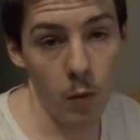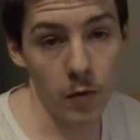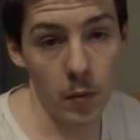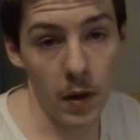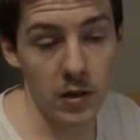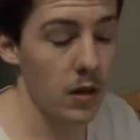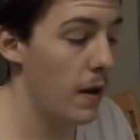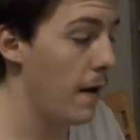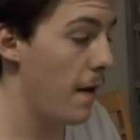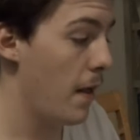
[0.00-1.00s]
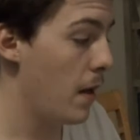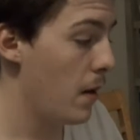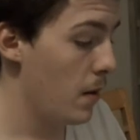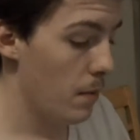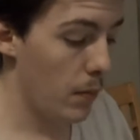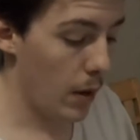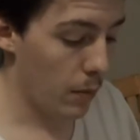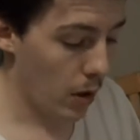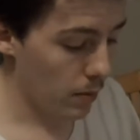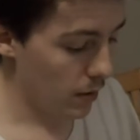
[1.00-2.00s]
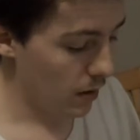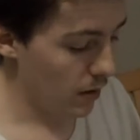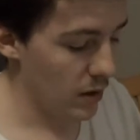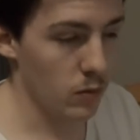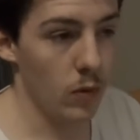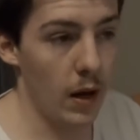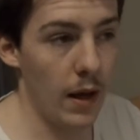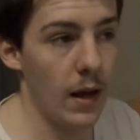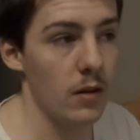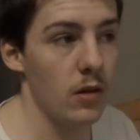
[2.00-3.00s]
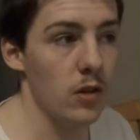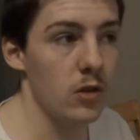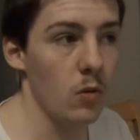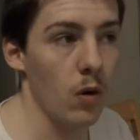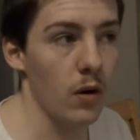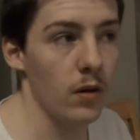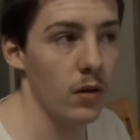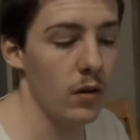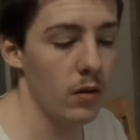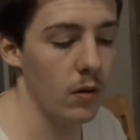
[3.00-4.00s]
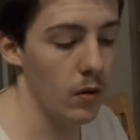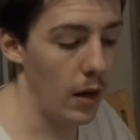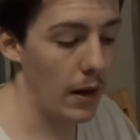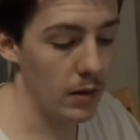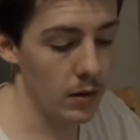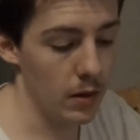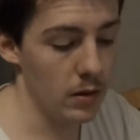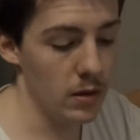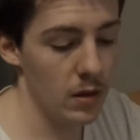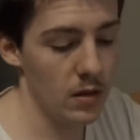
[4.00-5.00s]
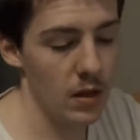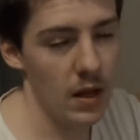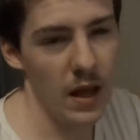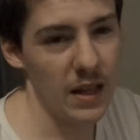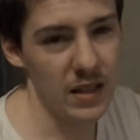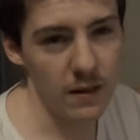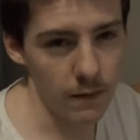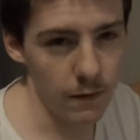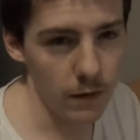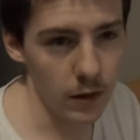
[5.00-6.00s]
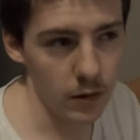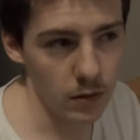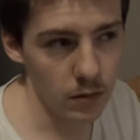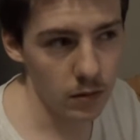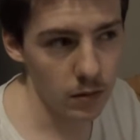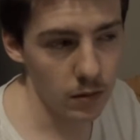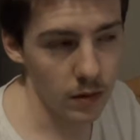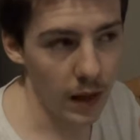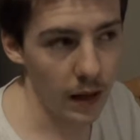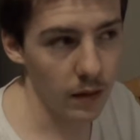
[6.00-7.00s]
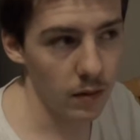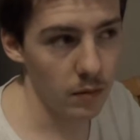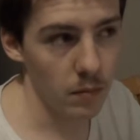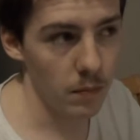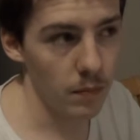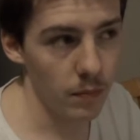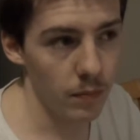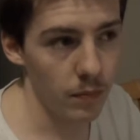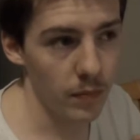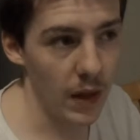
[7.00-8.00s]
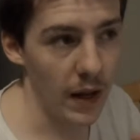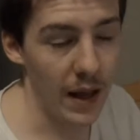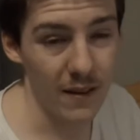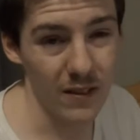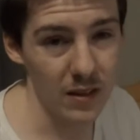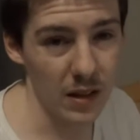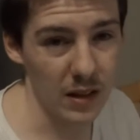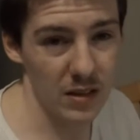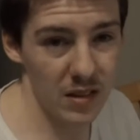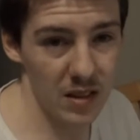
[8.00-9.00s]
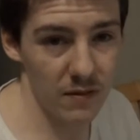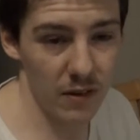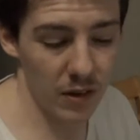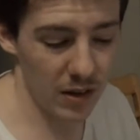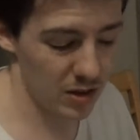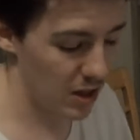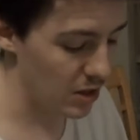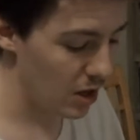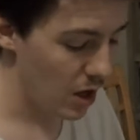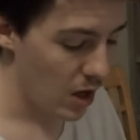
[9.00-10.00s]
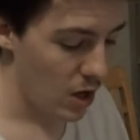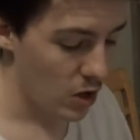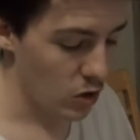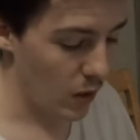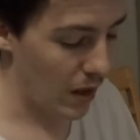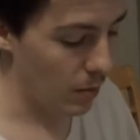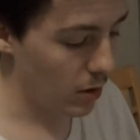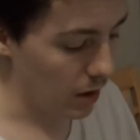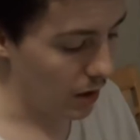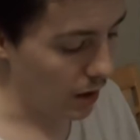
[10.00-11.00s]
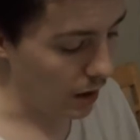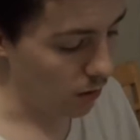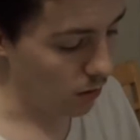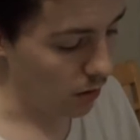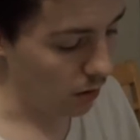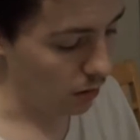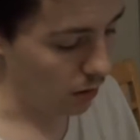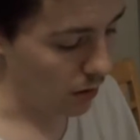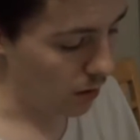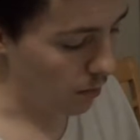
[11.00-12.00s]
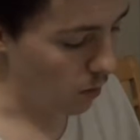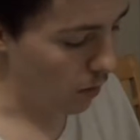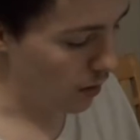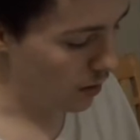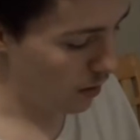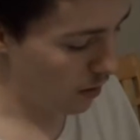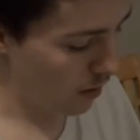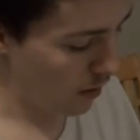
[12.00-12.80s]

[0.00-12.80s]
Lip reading: hope for the best. But I'm probably, because when I added this to water or added it into this, it didn't feel that heavy. Like it didn't feel like a change. So I am gonna cut out a little more,